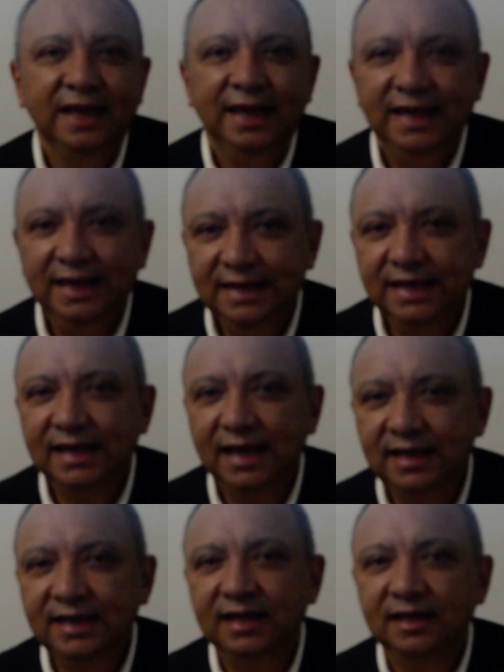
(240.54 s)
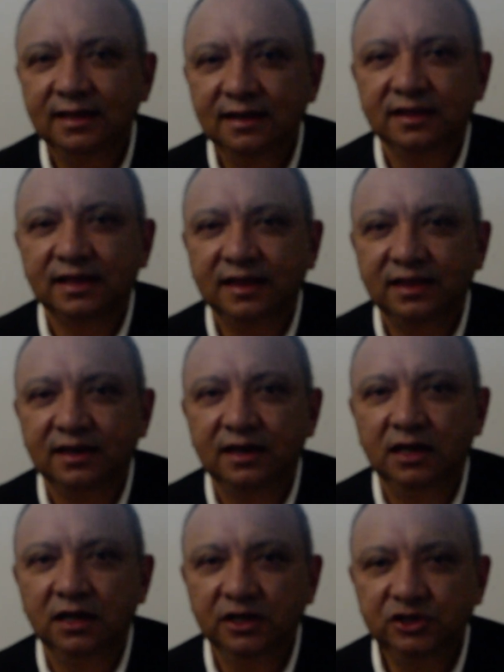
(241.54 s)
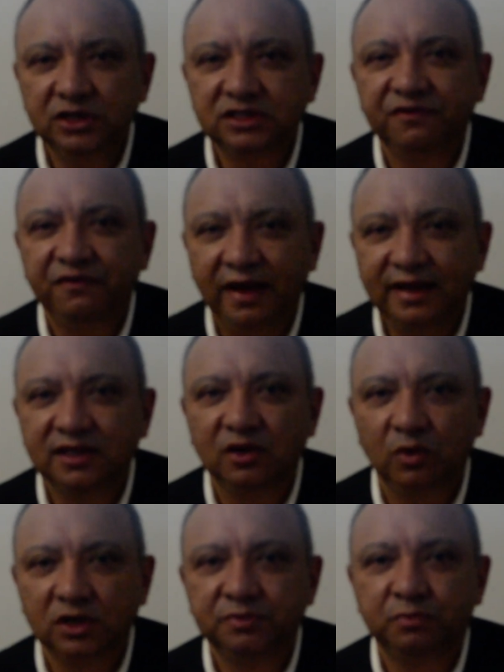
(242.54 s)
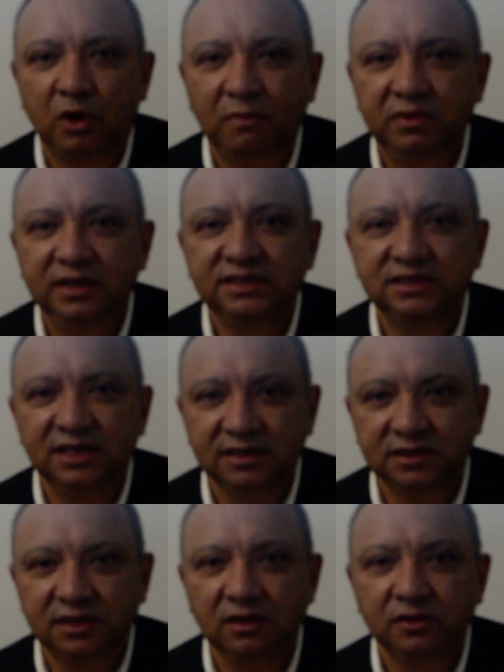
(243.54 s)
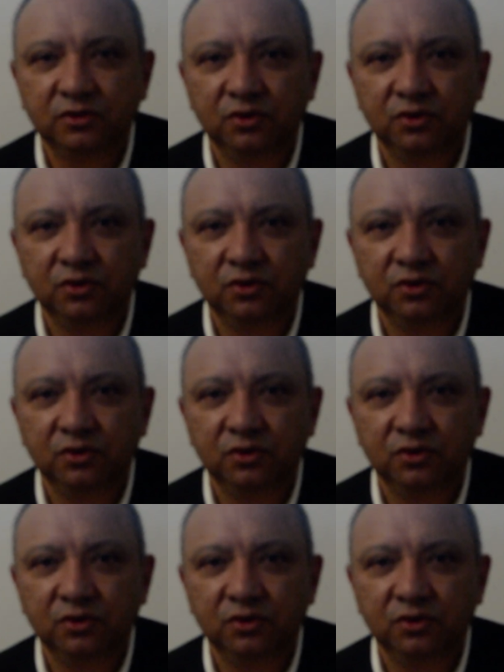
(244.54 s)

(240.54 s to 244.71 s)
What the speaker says: indicating that the religious factor was probably central